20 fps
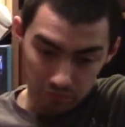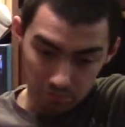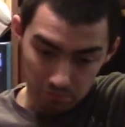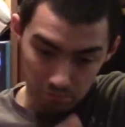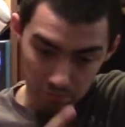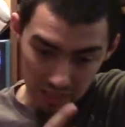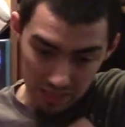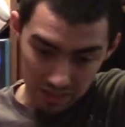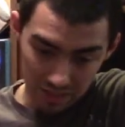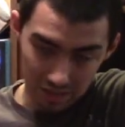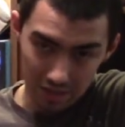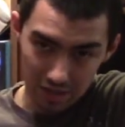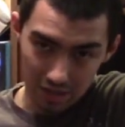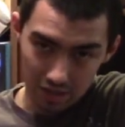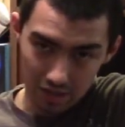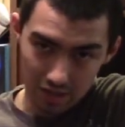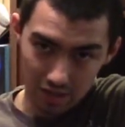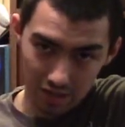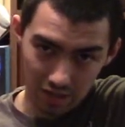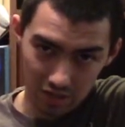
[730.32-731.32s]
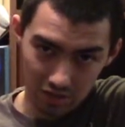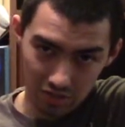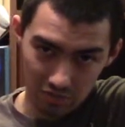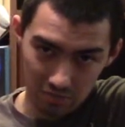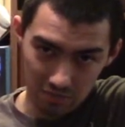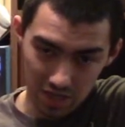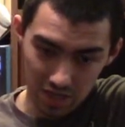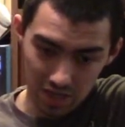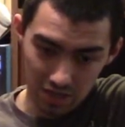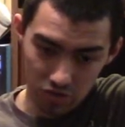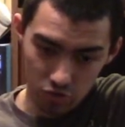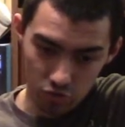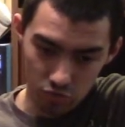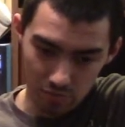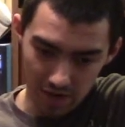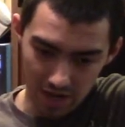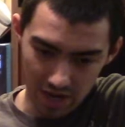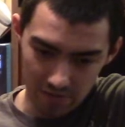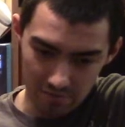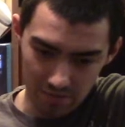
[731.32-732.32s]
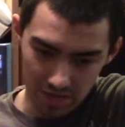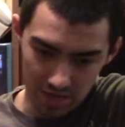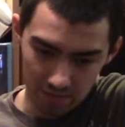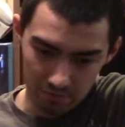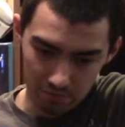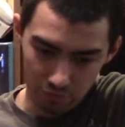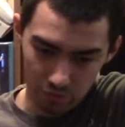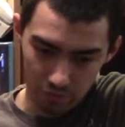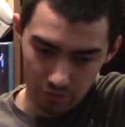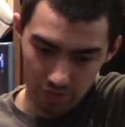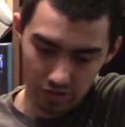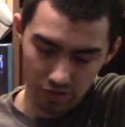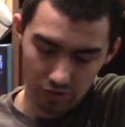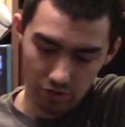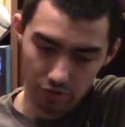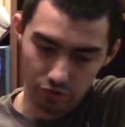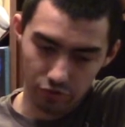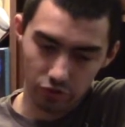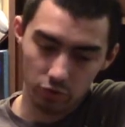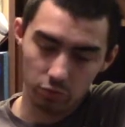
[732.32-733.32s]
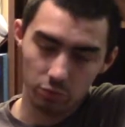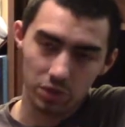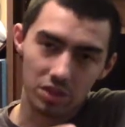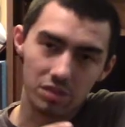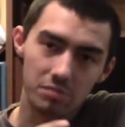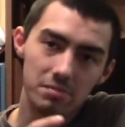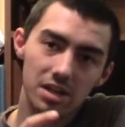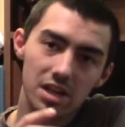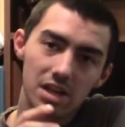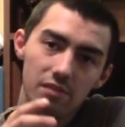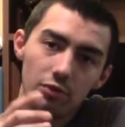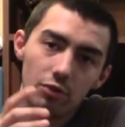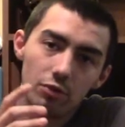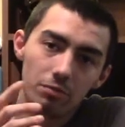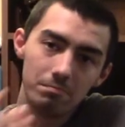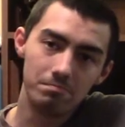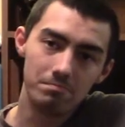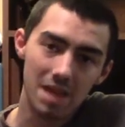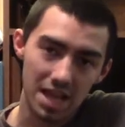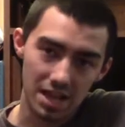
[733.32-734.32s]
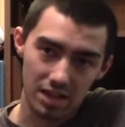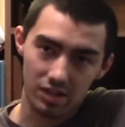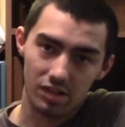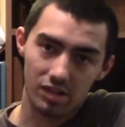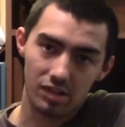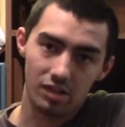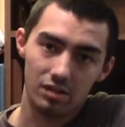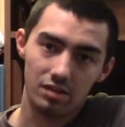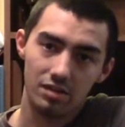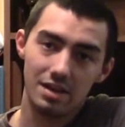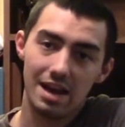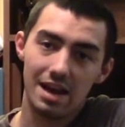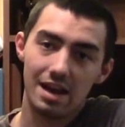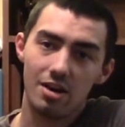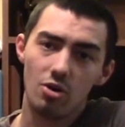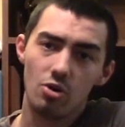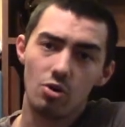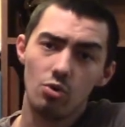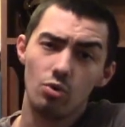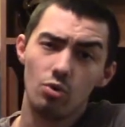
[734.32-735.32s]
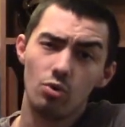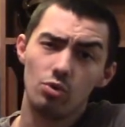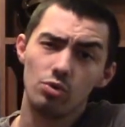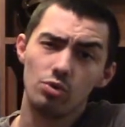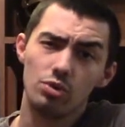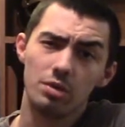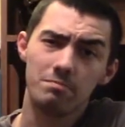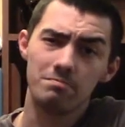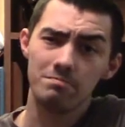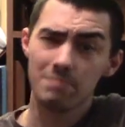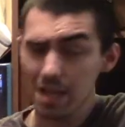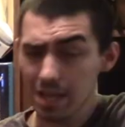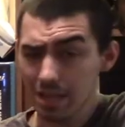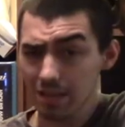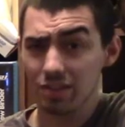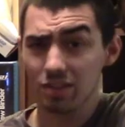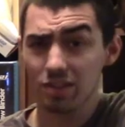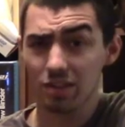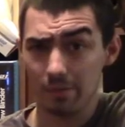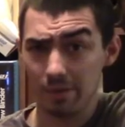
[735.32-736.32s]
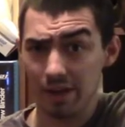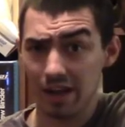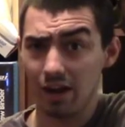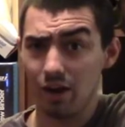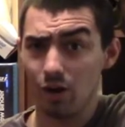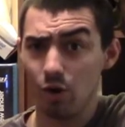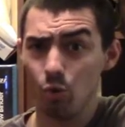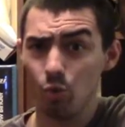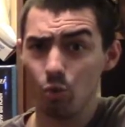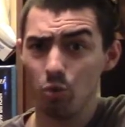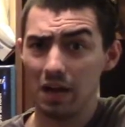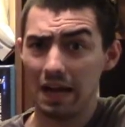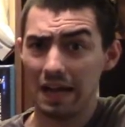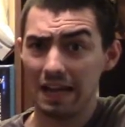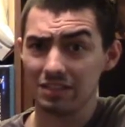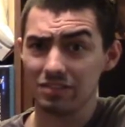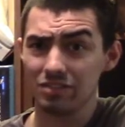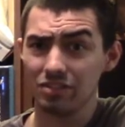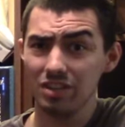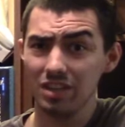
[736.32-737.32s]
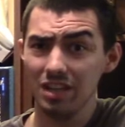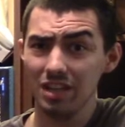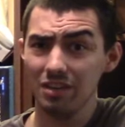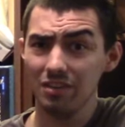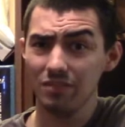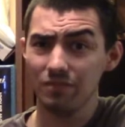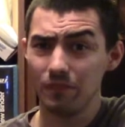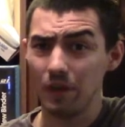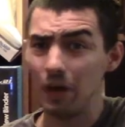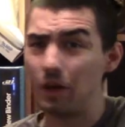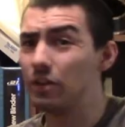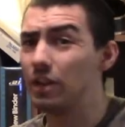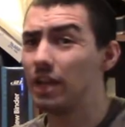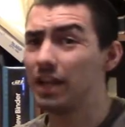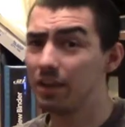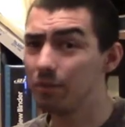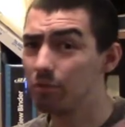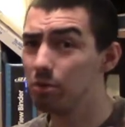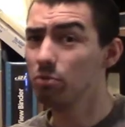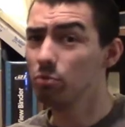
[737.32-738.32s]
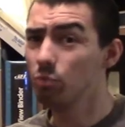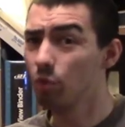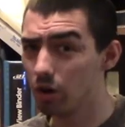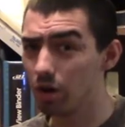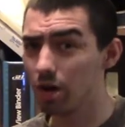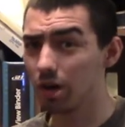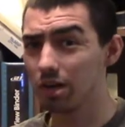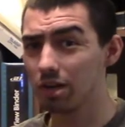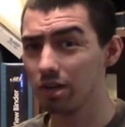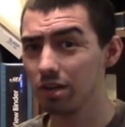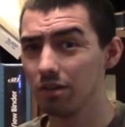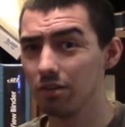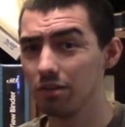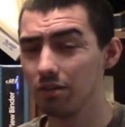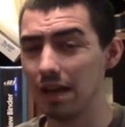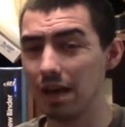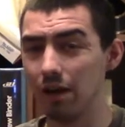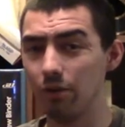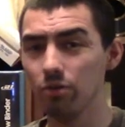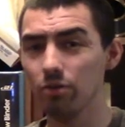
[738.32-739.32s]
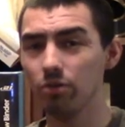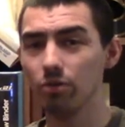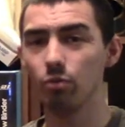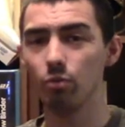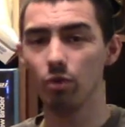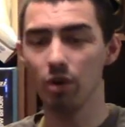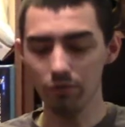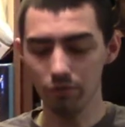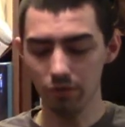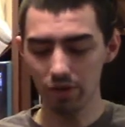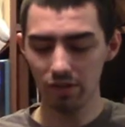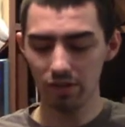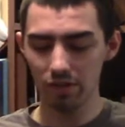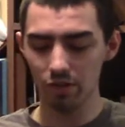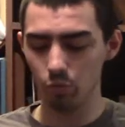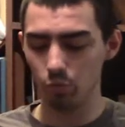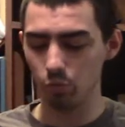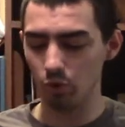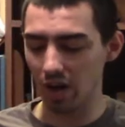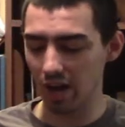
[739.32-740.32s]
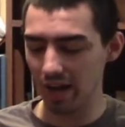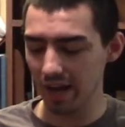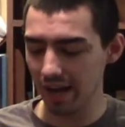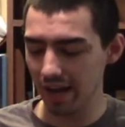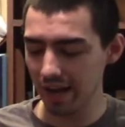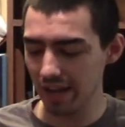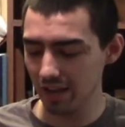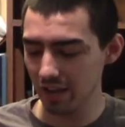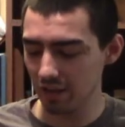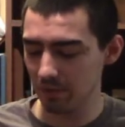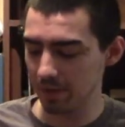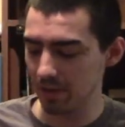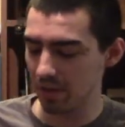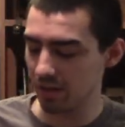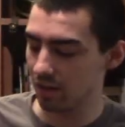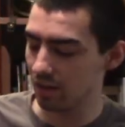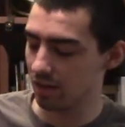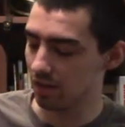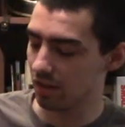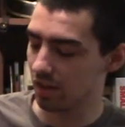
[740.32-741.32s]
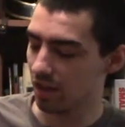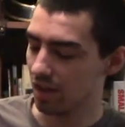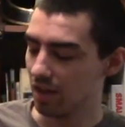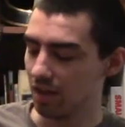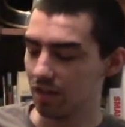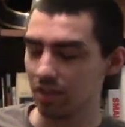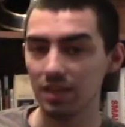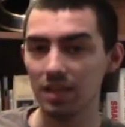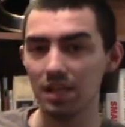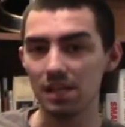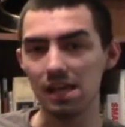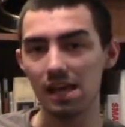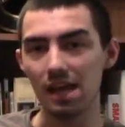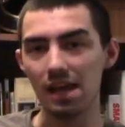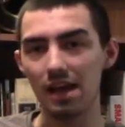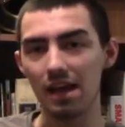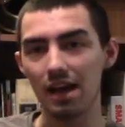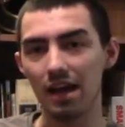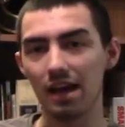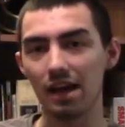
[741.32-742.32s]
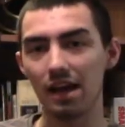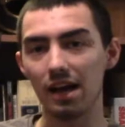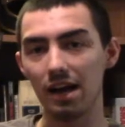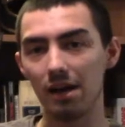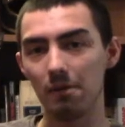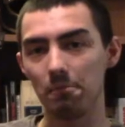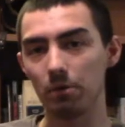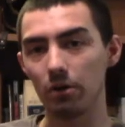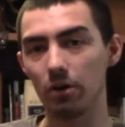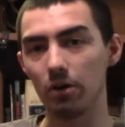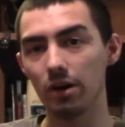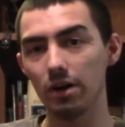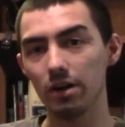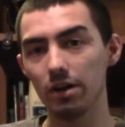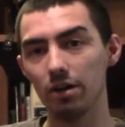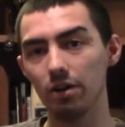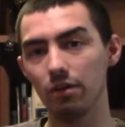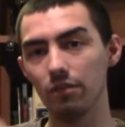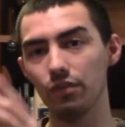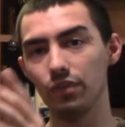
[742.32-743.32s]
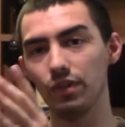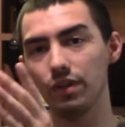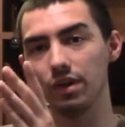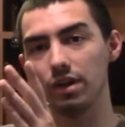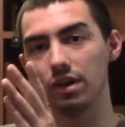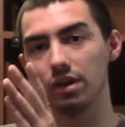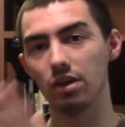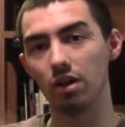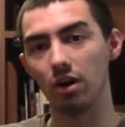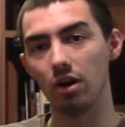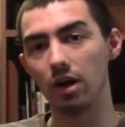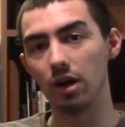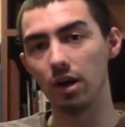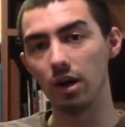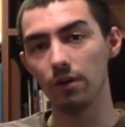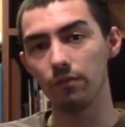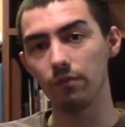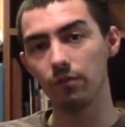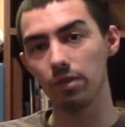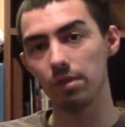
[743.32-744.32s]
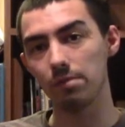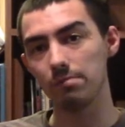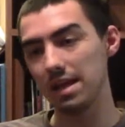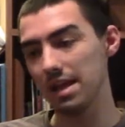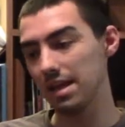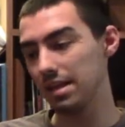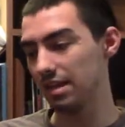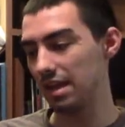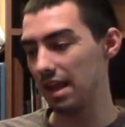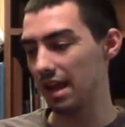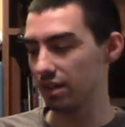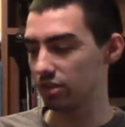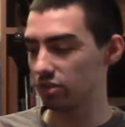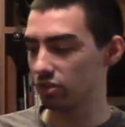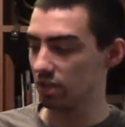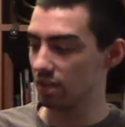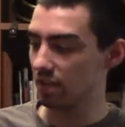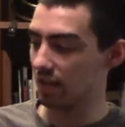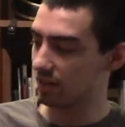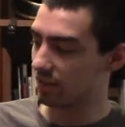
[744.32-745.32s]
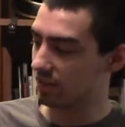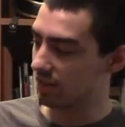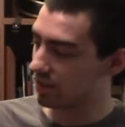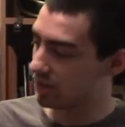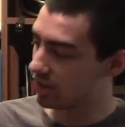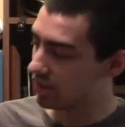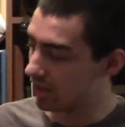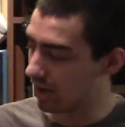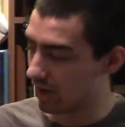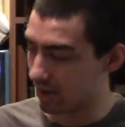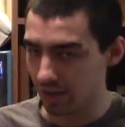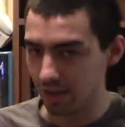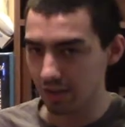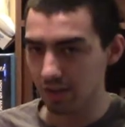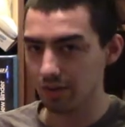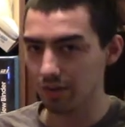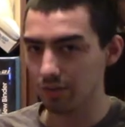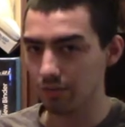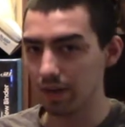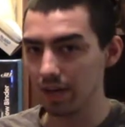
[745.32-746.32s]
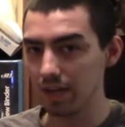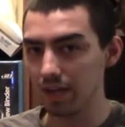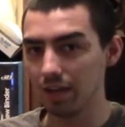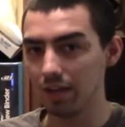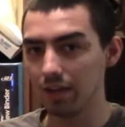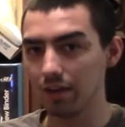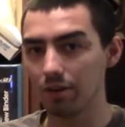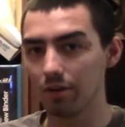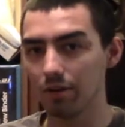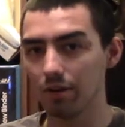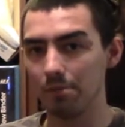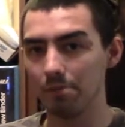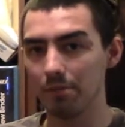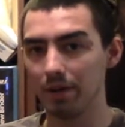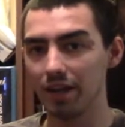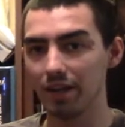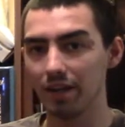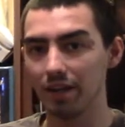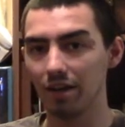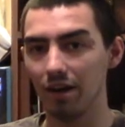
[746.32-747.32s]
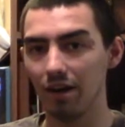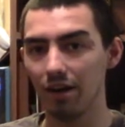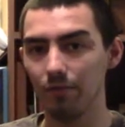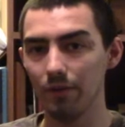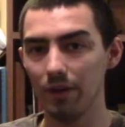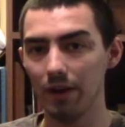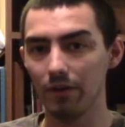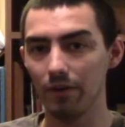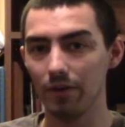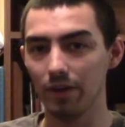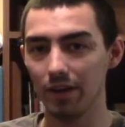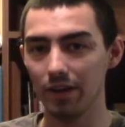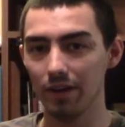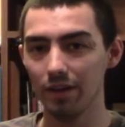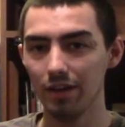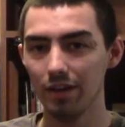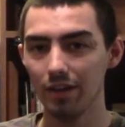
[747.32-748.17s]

But that gets me to my main point also with the medieval mace. Now, the mace somehow actually felt like it would work. Now, one reason why is because the part of the guard for the mace actually got stuck right here in my cuff area,